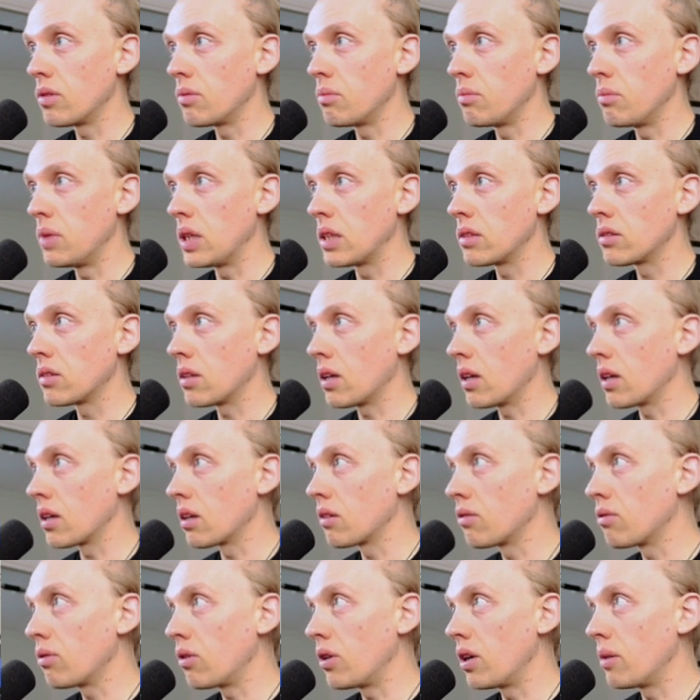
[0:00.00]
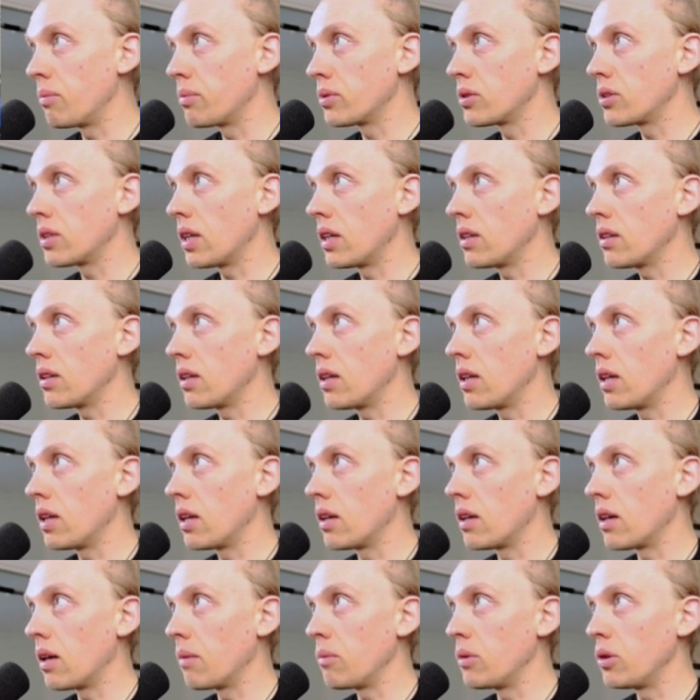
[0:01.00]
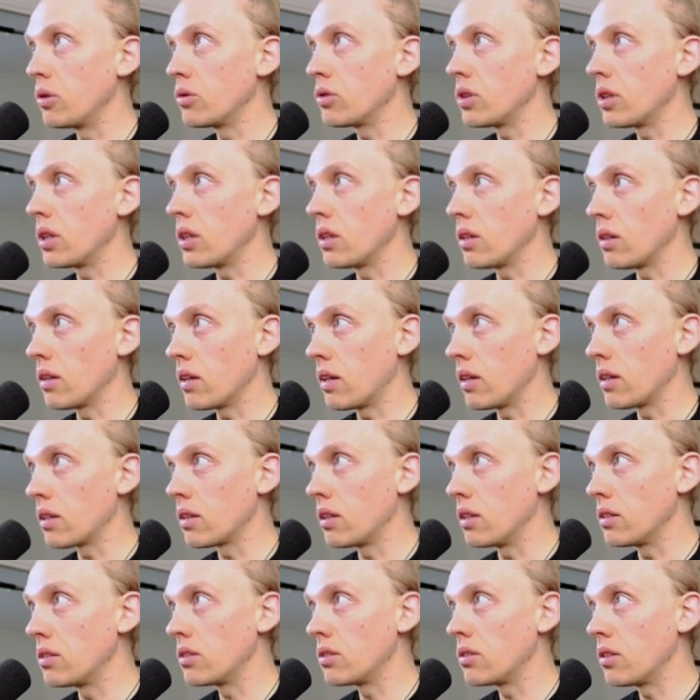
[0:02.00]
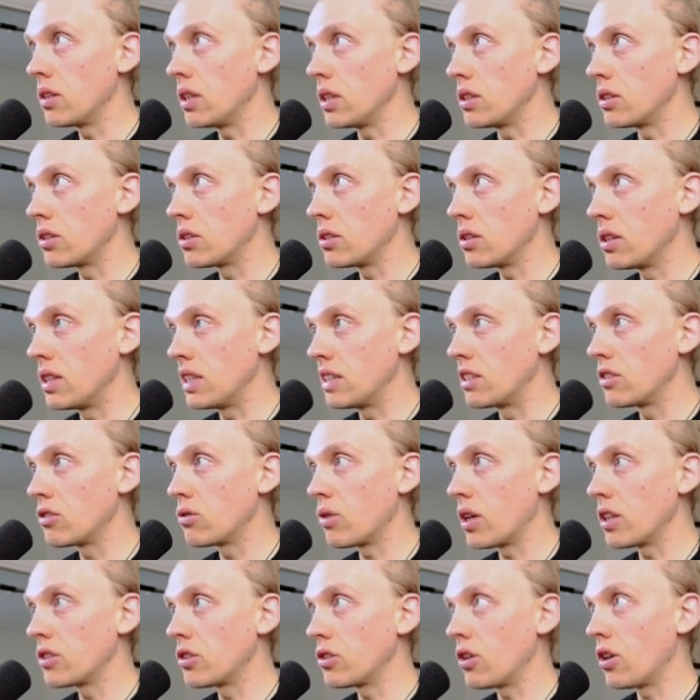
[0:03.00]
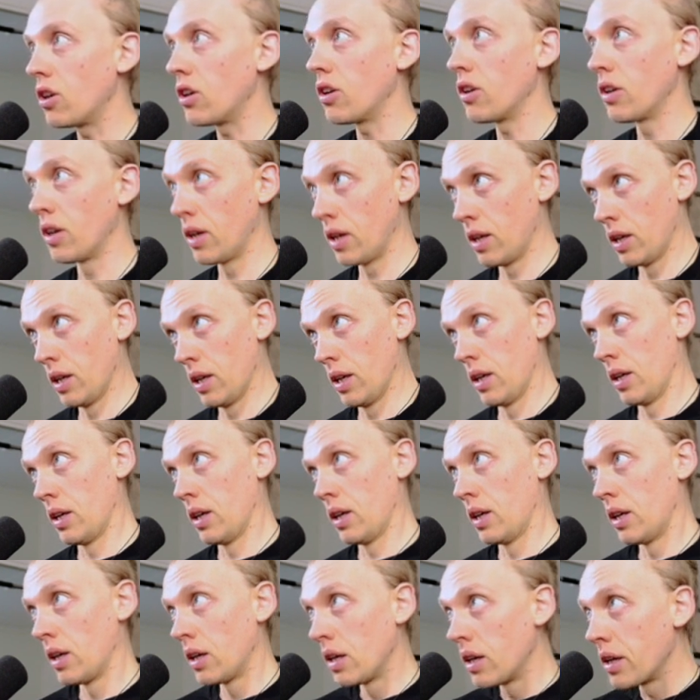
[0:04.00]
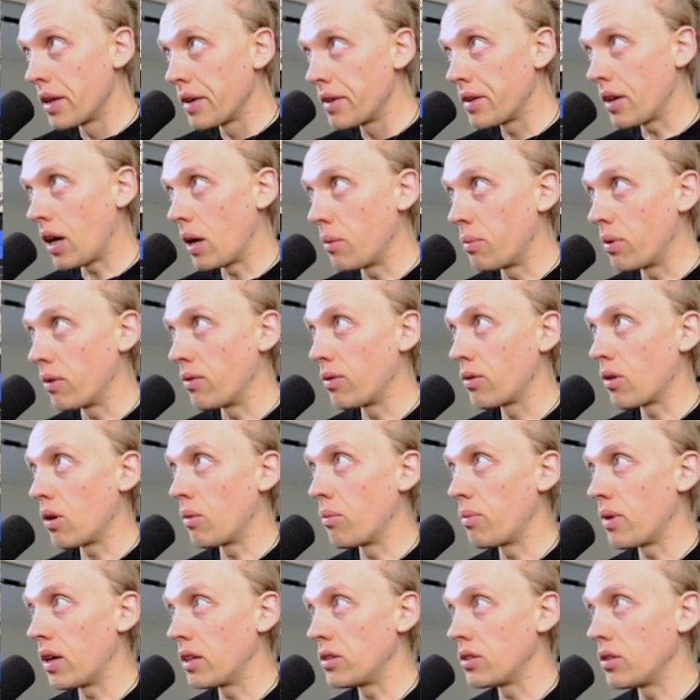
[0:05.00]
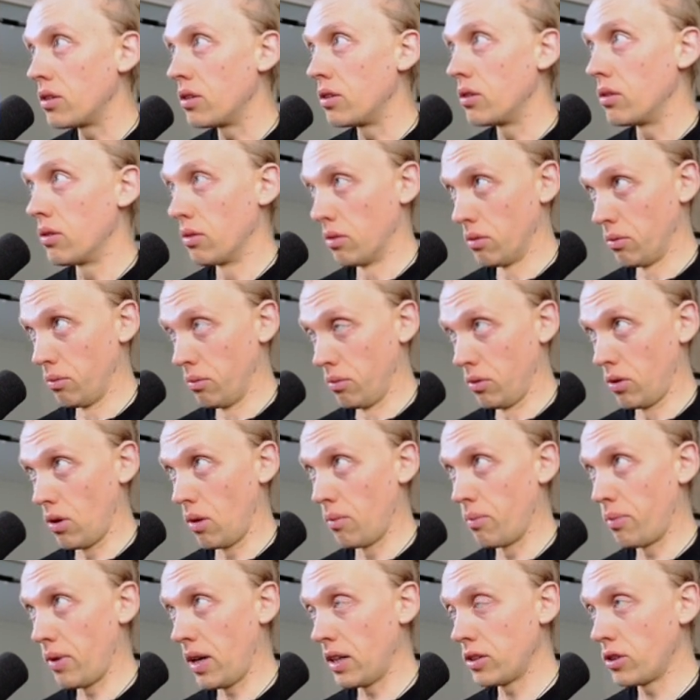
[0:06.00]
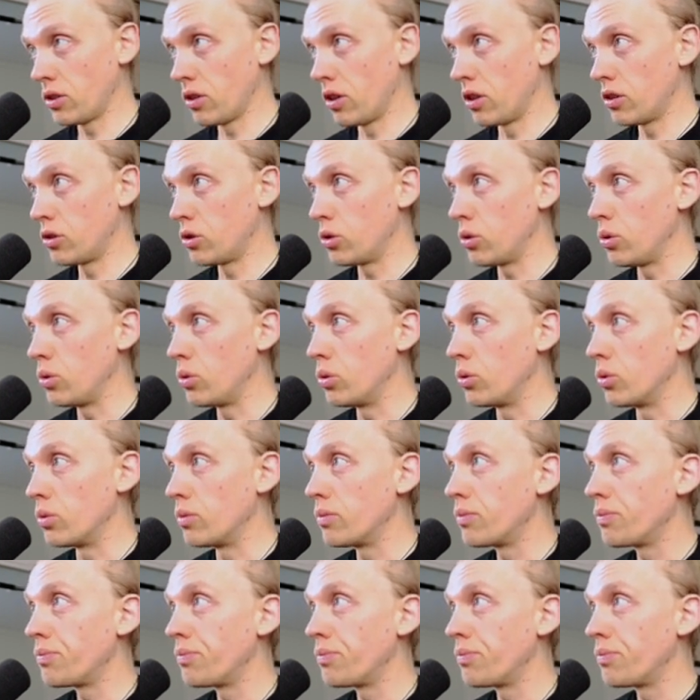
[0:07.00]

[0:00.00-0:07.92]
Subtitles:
mix like 40%, and then I'm using like this distressor type of compressor to